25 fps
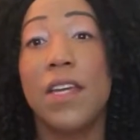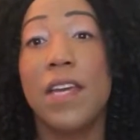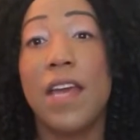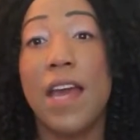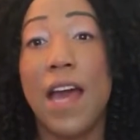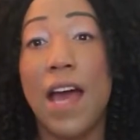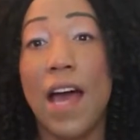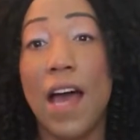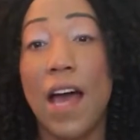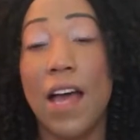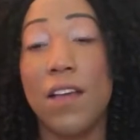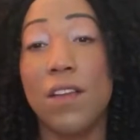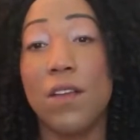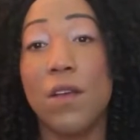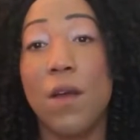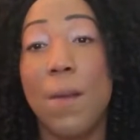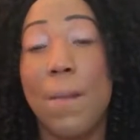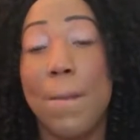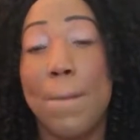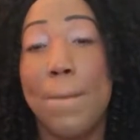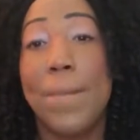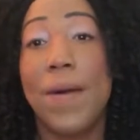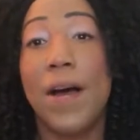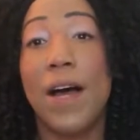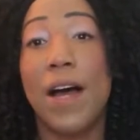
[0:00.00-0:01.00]
yeah,
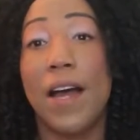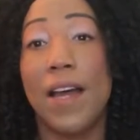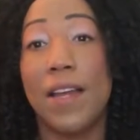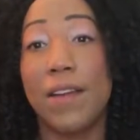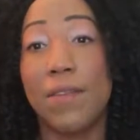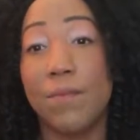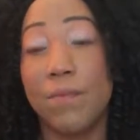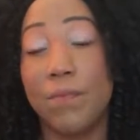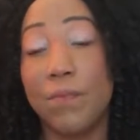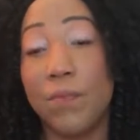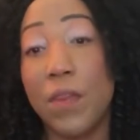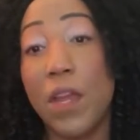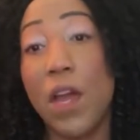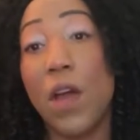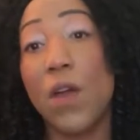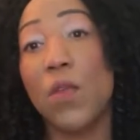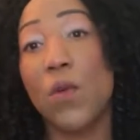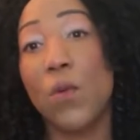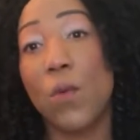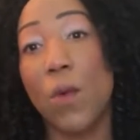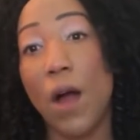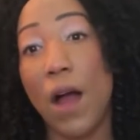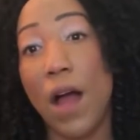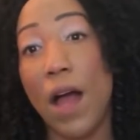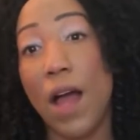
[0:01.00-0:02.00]
but
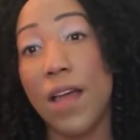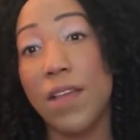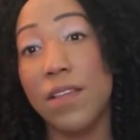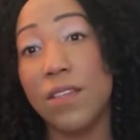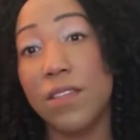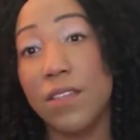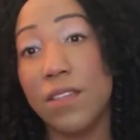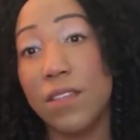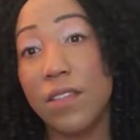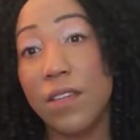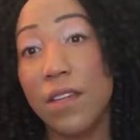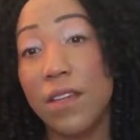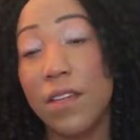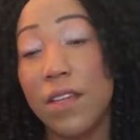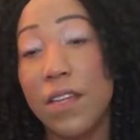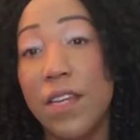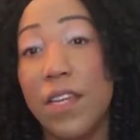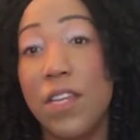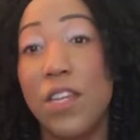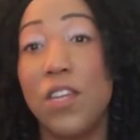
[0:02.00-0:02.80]
otherwise,